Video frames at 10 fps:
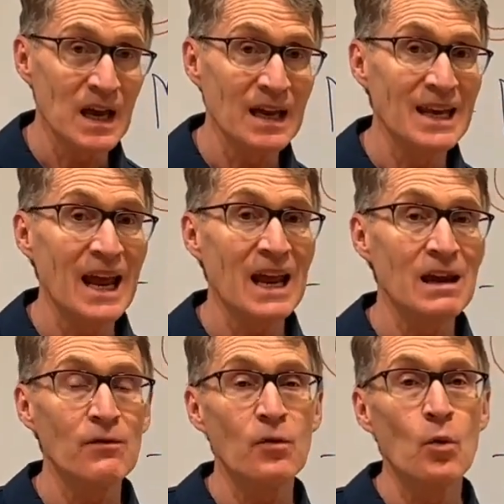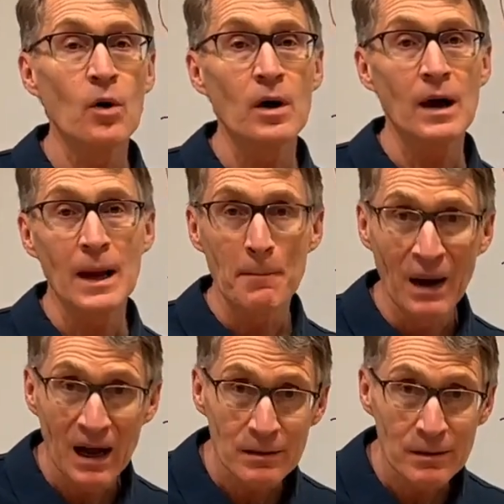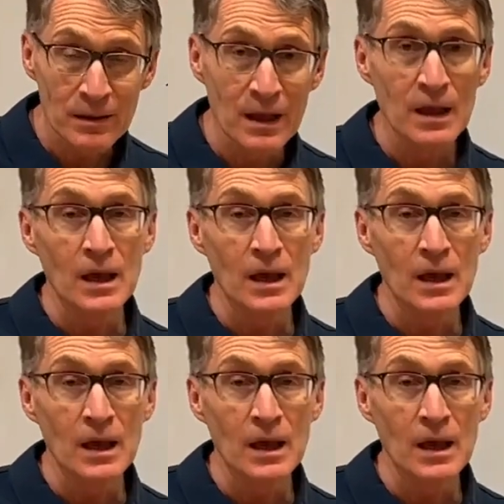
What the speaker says: a day for a month,